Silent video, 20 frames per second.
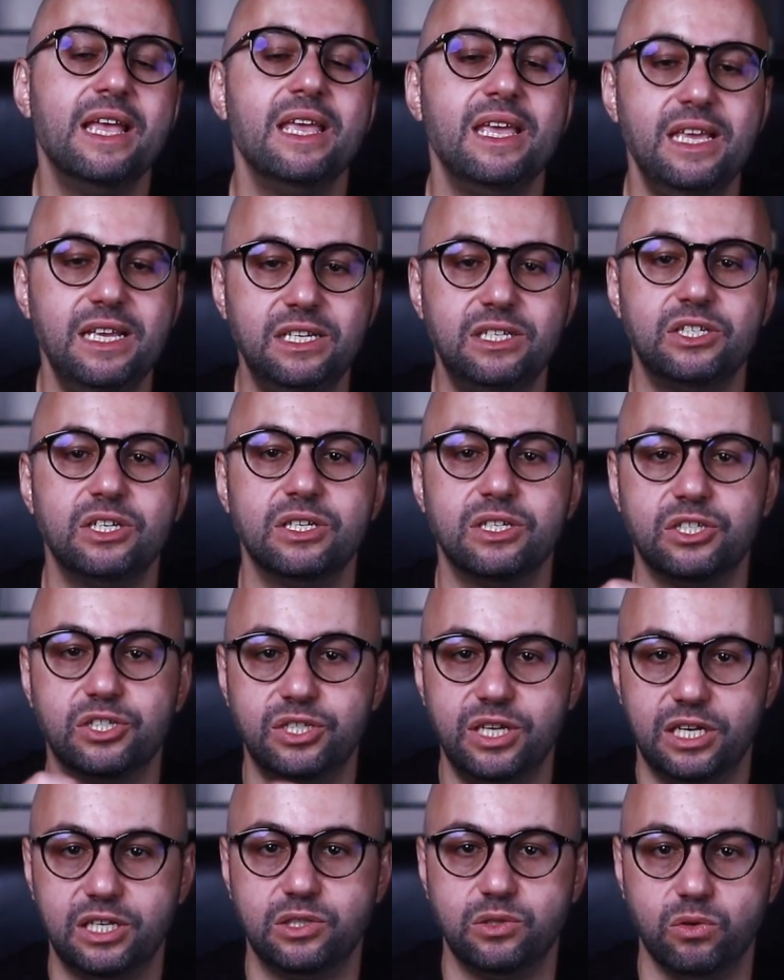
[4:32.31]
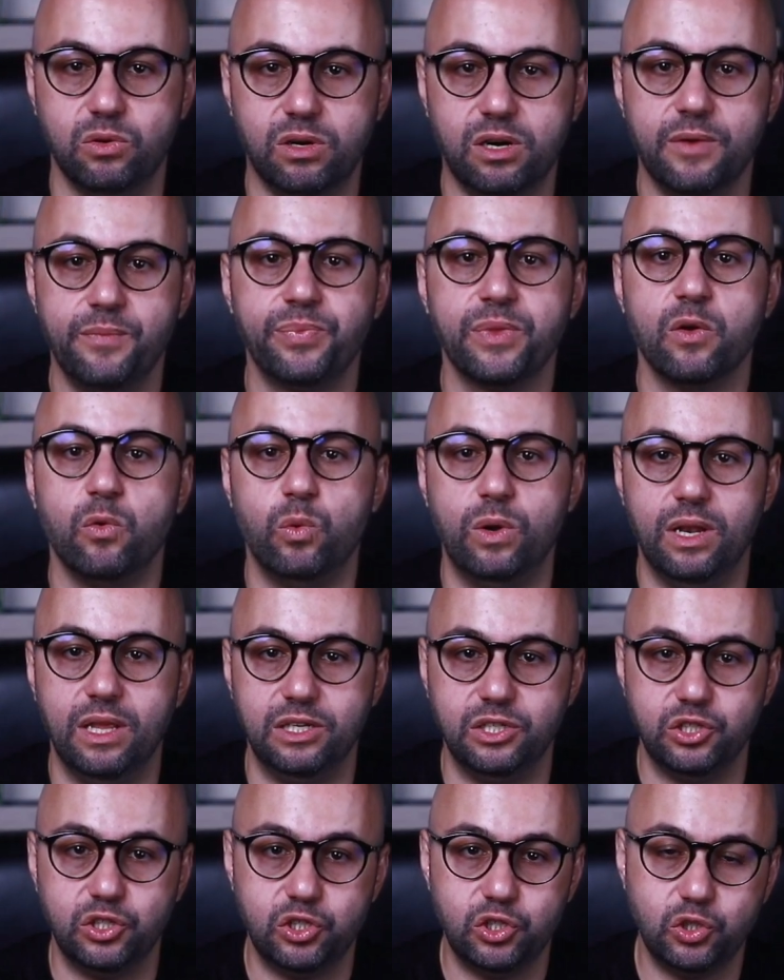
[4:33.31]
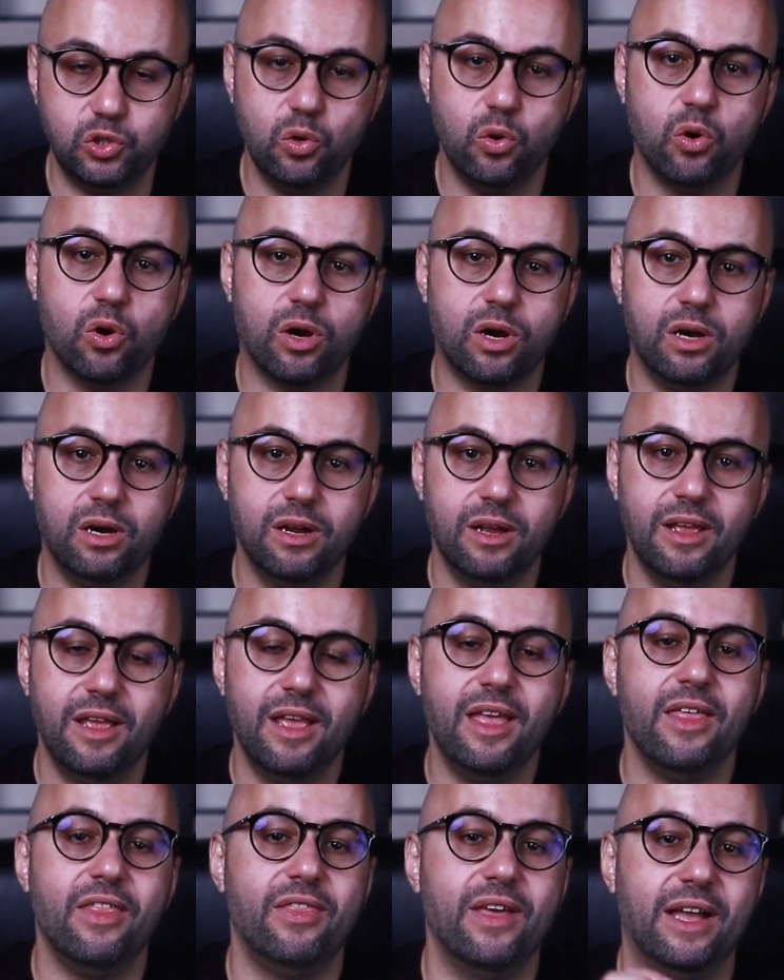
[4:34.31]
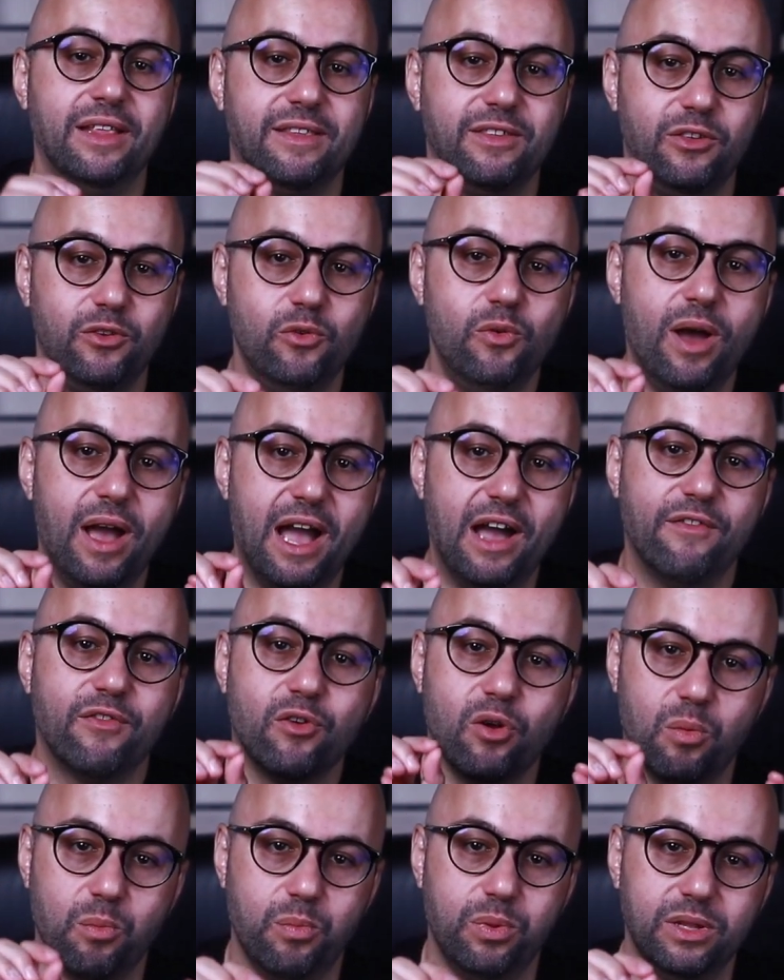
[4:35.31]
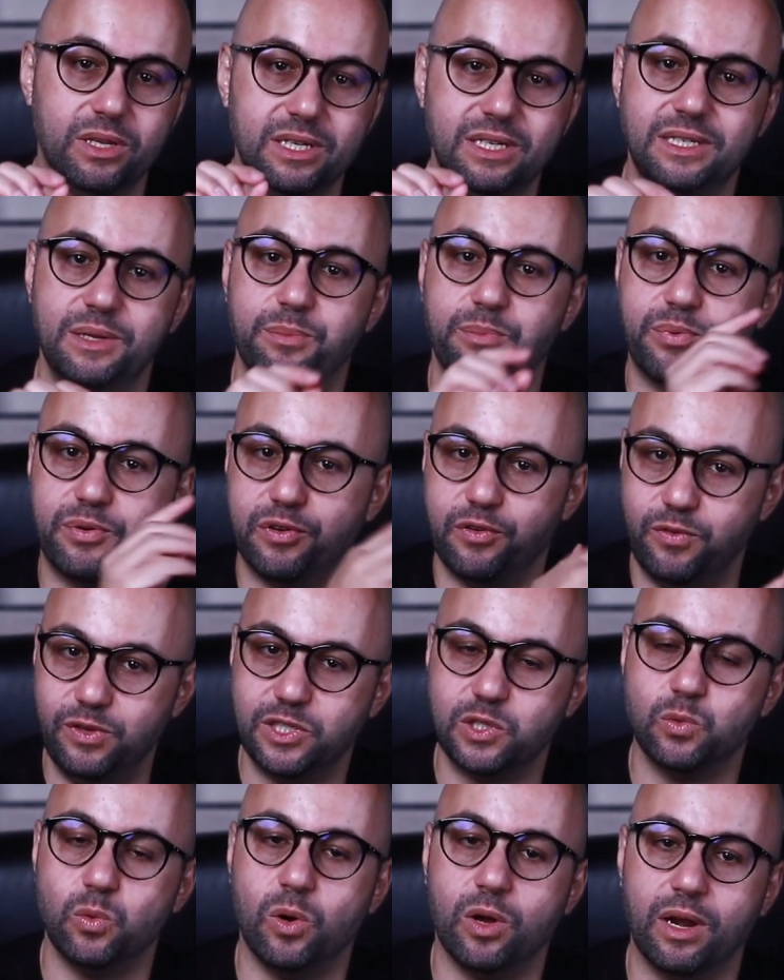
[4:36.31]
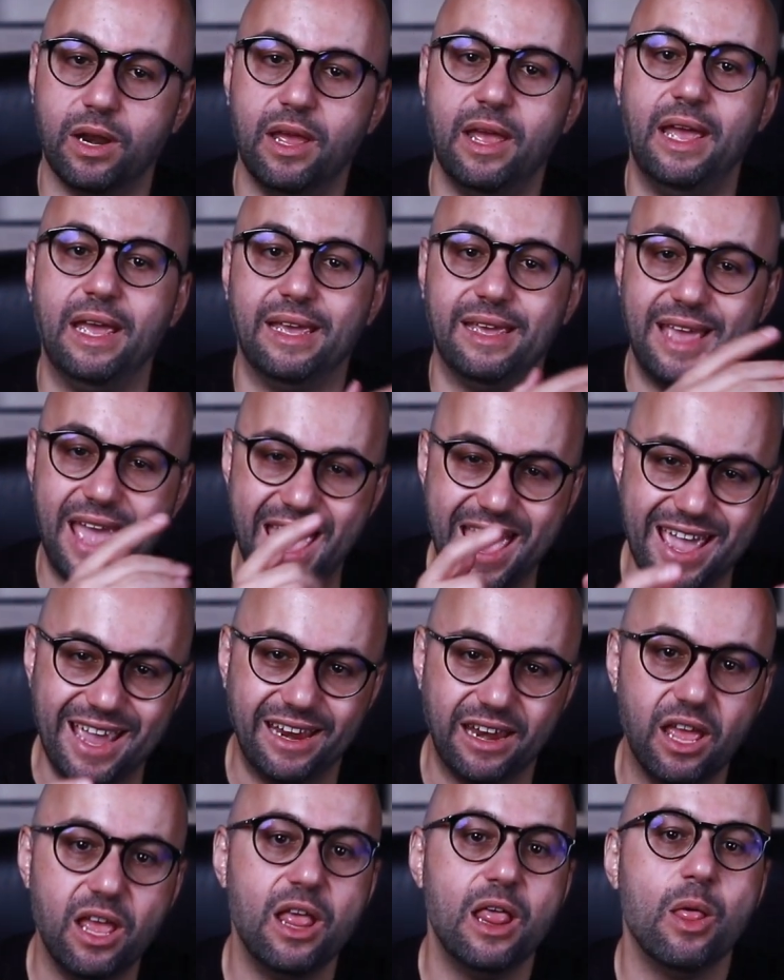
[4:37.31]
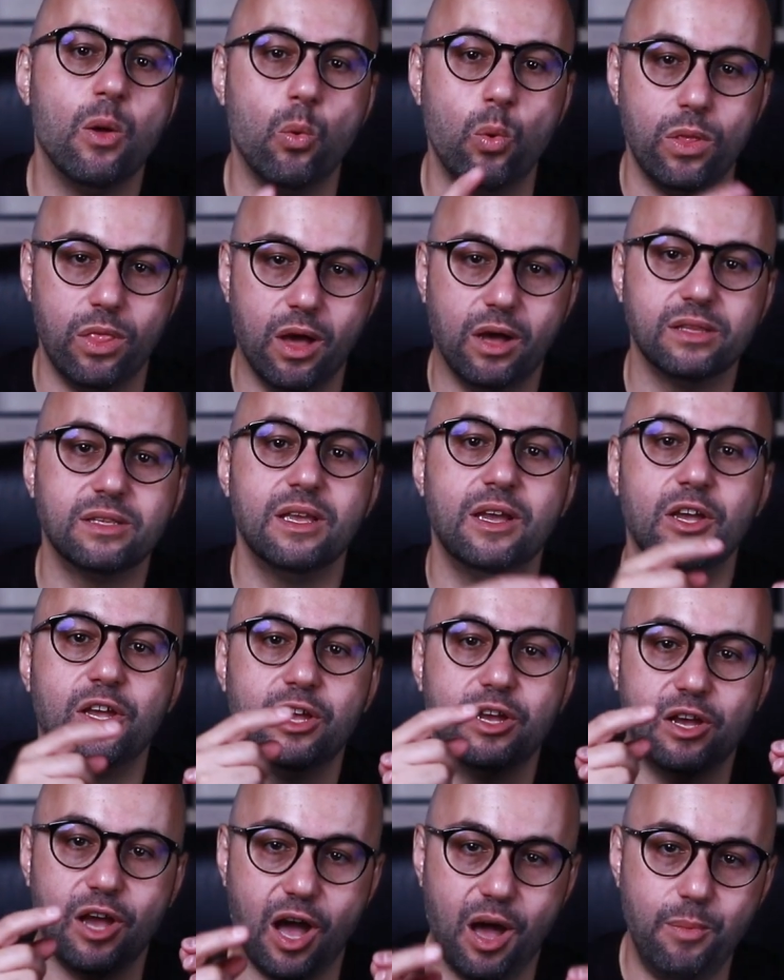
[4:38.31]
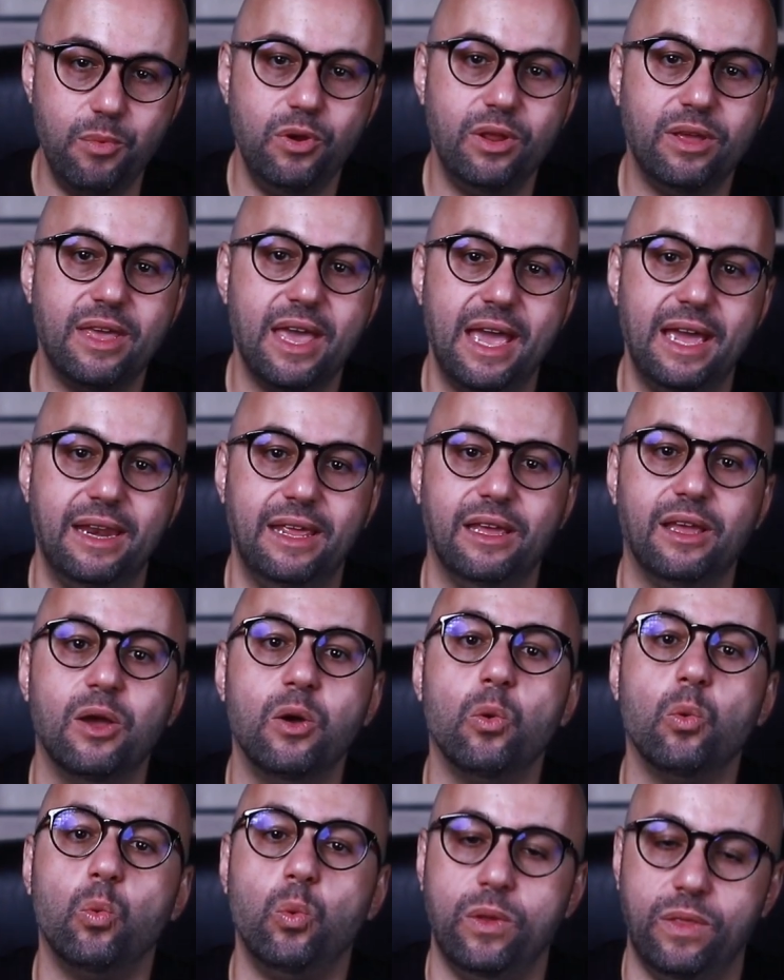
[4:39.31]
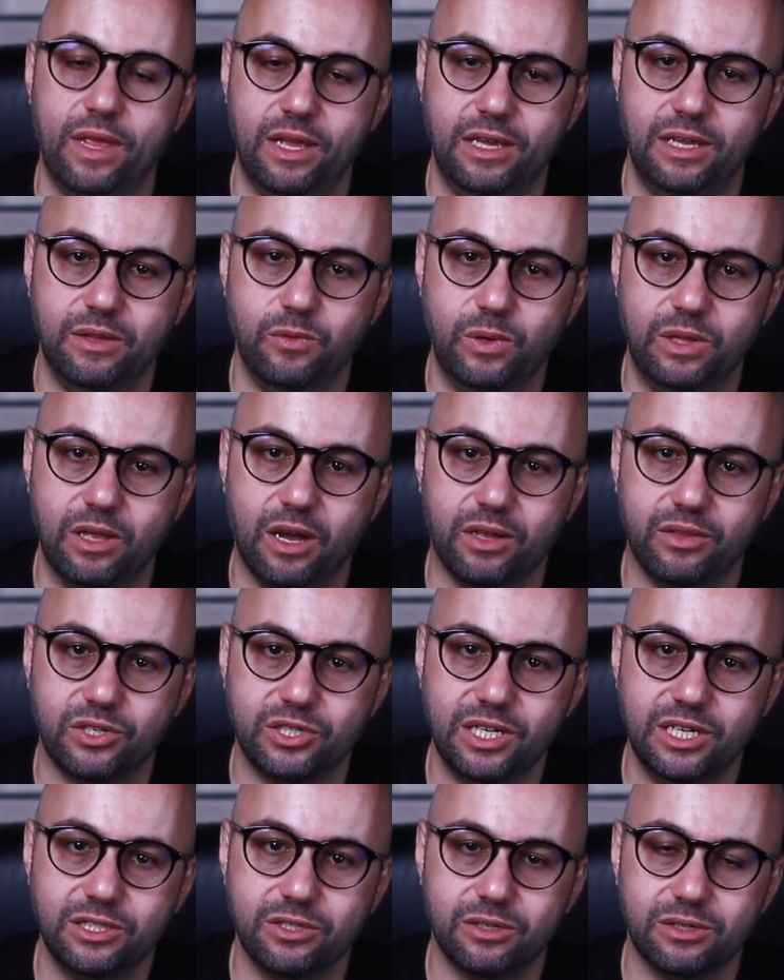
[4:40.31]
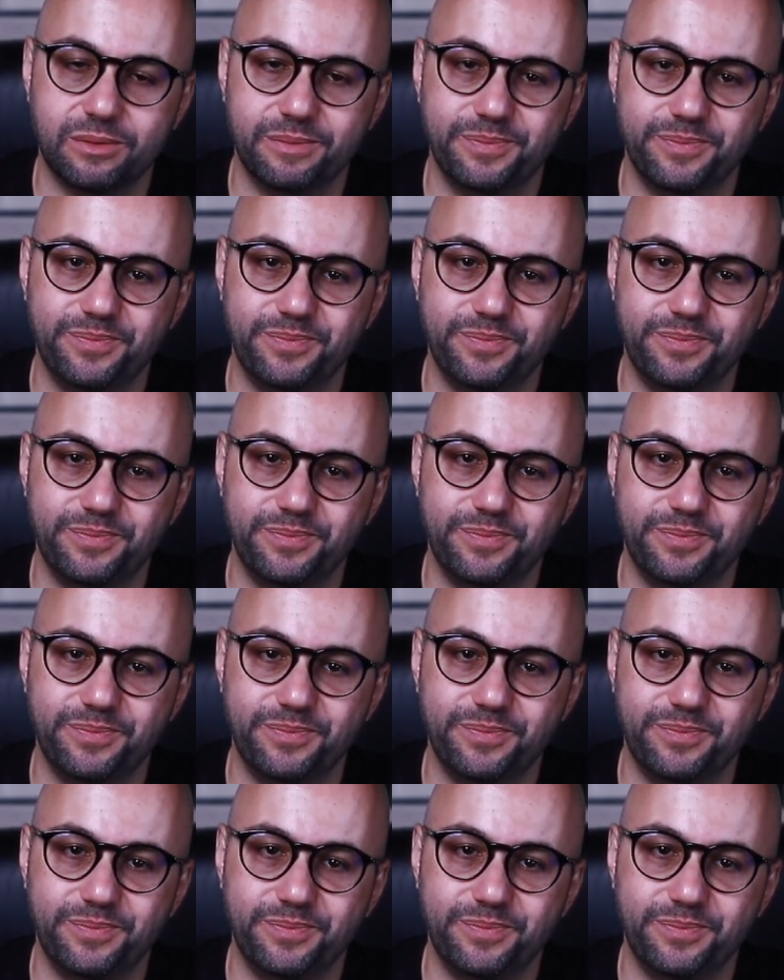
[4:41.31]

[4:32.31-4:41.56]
each sector will ensure that you have completed the previous one again without communicating with the other sector.